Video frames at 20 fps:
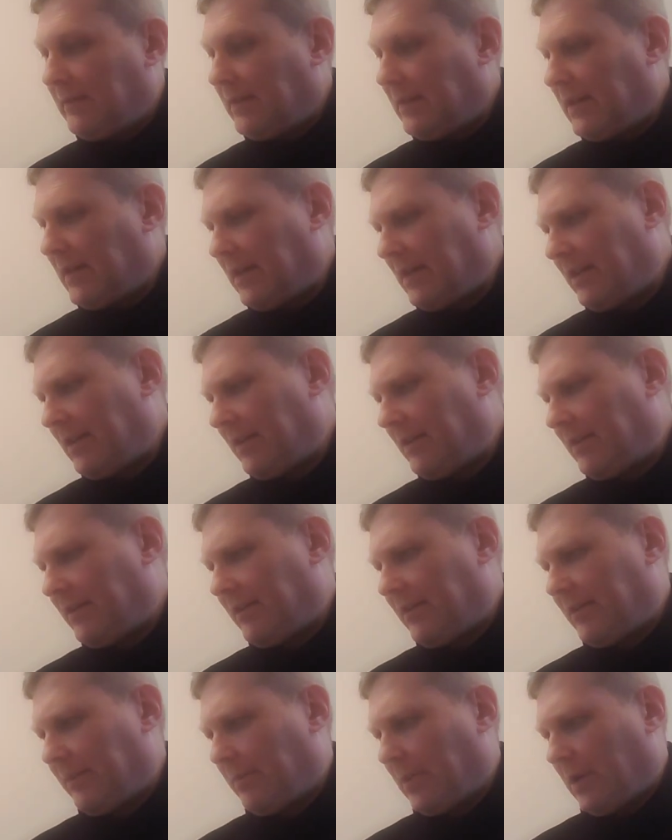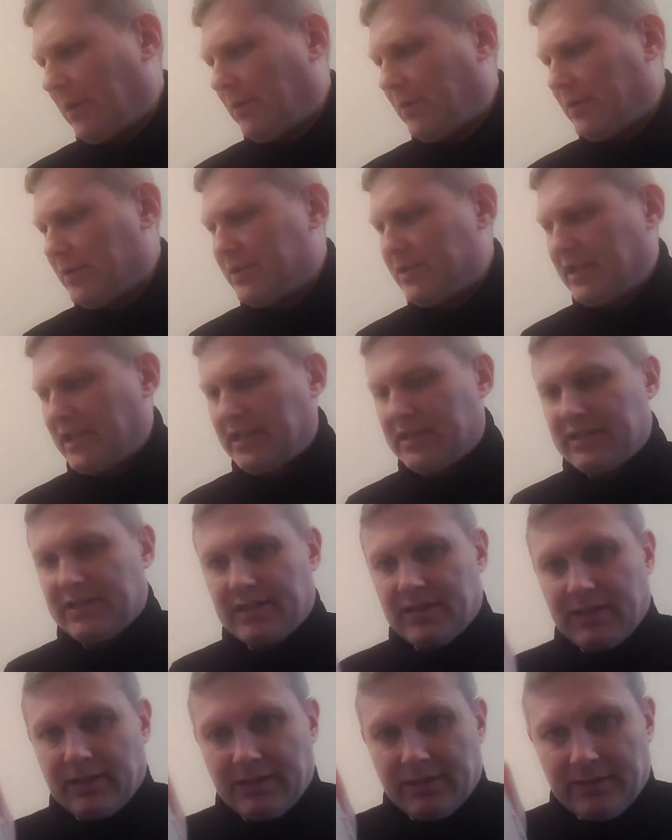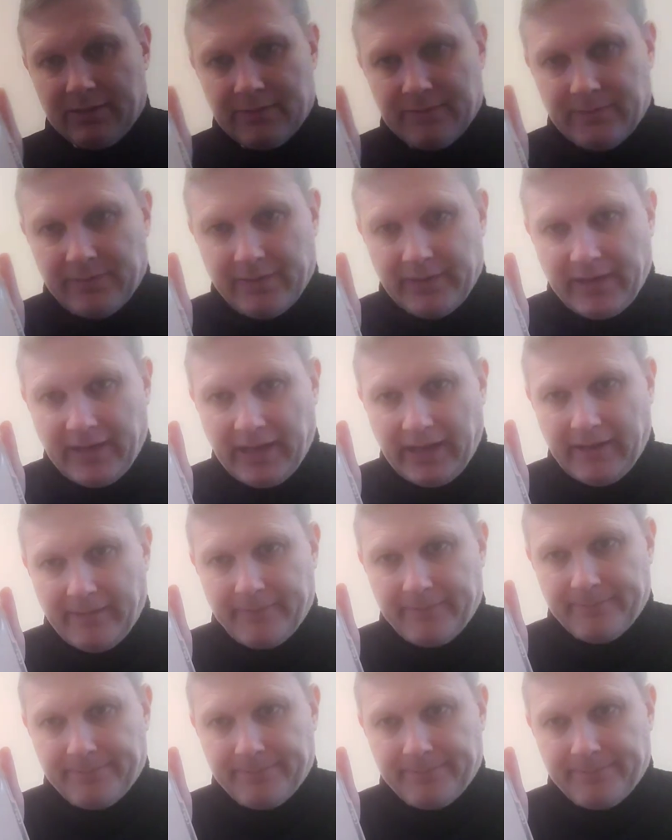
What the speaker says: and the bonus disc there.